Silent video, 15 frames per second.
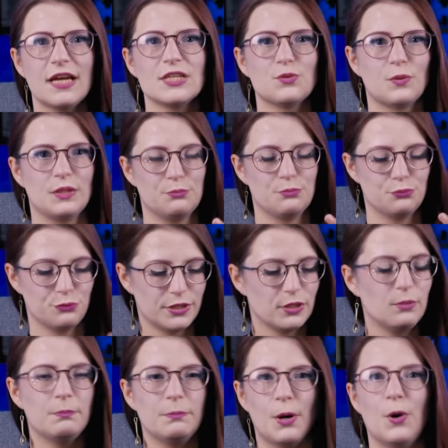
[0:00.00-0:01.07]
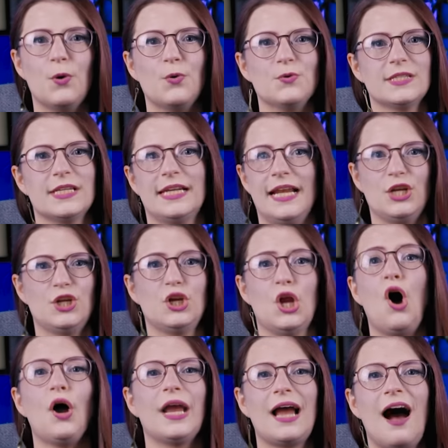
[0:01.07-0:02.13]
us with brittle bones and a
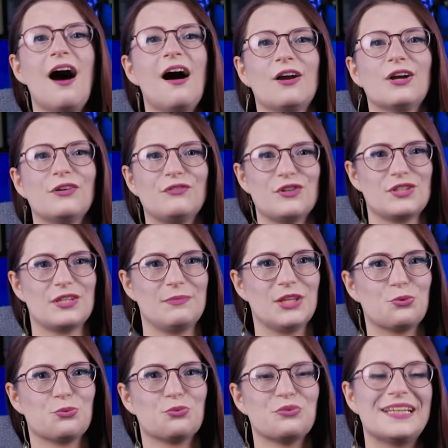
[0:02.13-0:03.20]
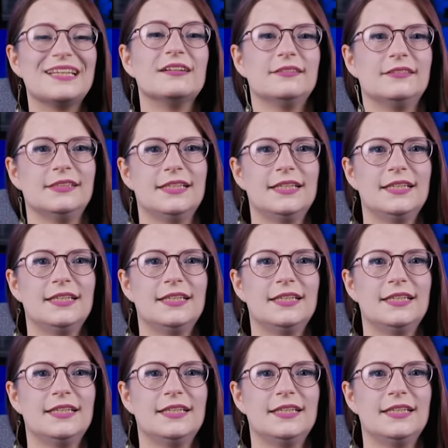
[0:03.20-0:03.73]
gnawing hunger for something real.